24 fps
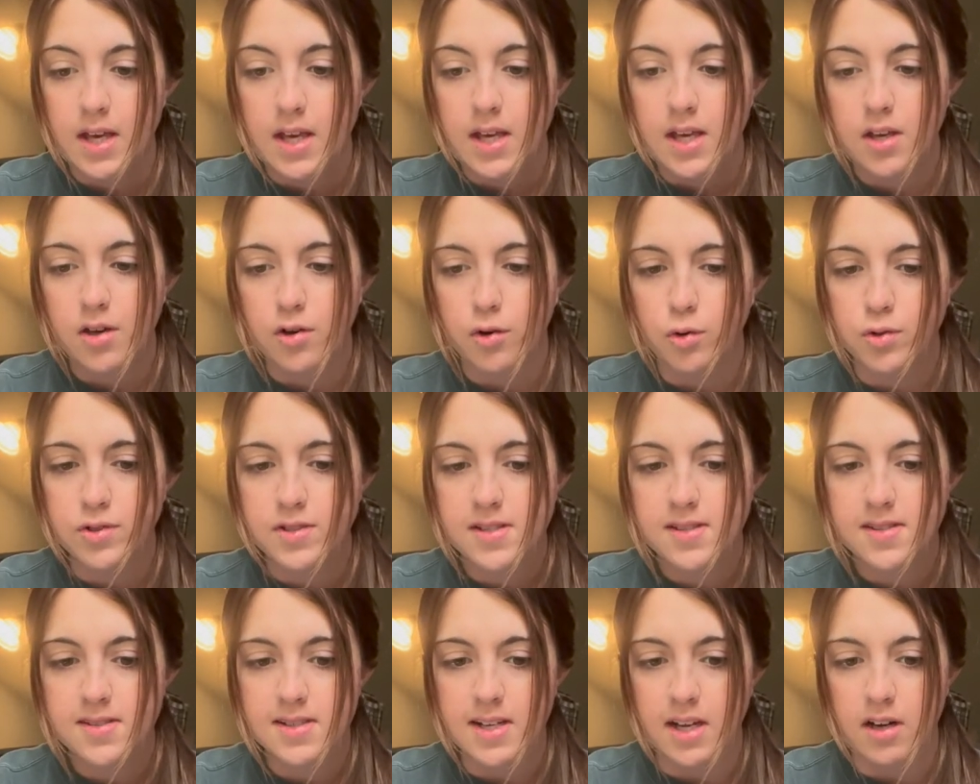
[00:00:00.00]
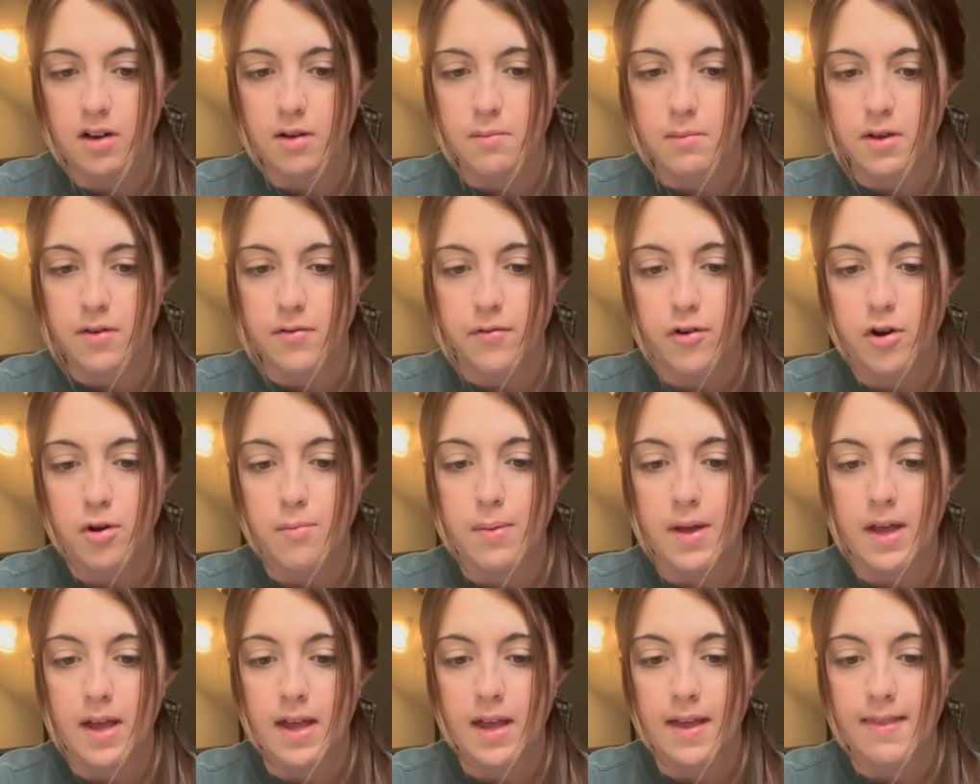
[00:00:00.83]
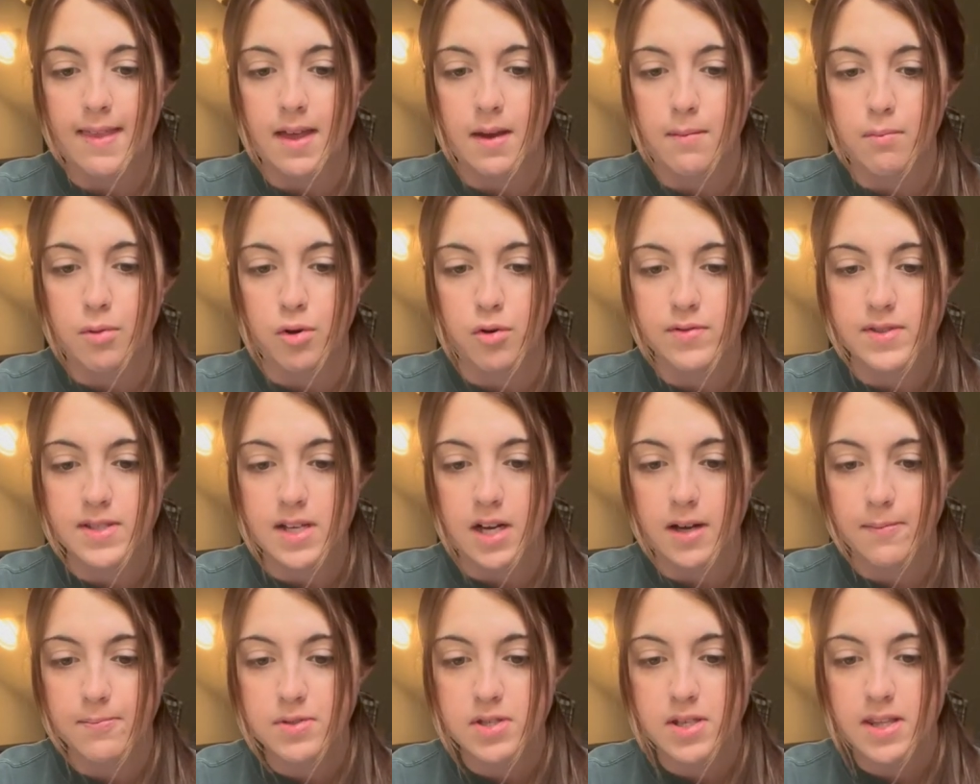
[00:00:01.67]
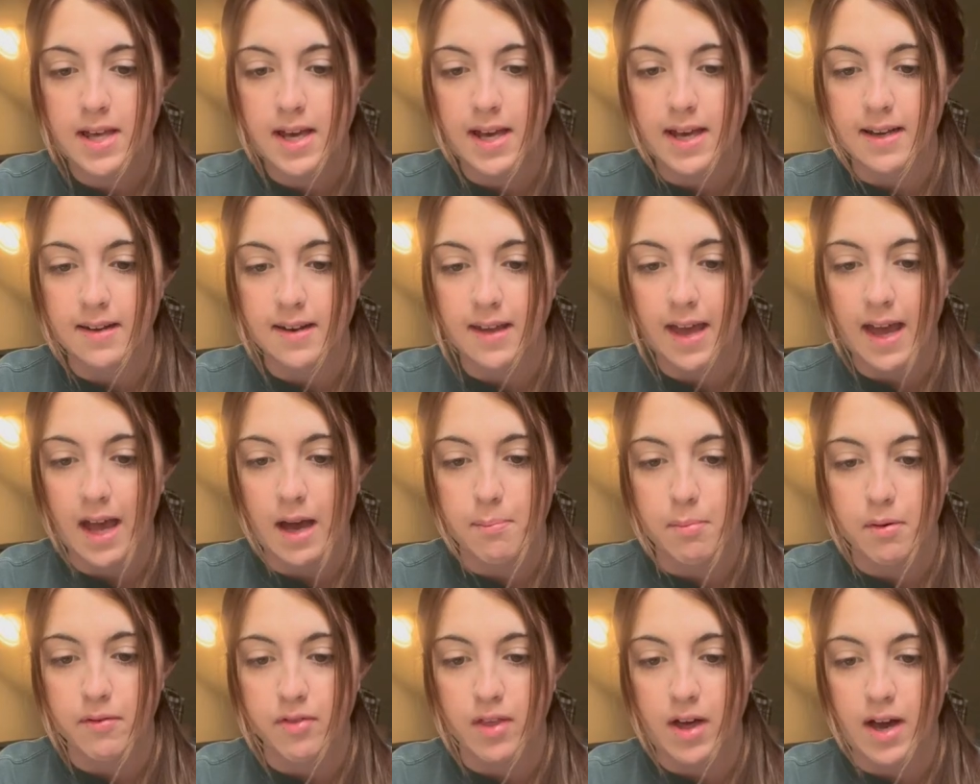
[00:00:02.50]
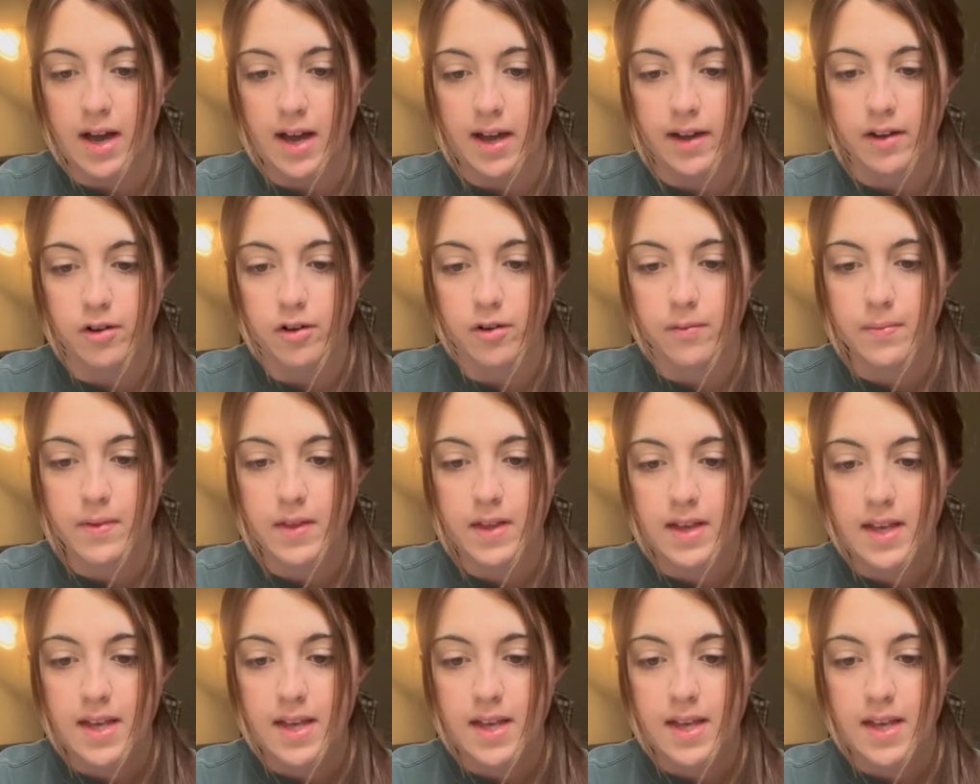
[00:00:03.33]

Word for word: He holds his stare at me for a bit and then moves up to the end cap of the aisle.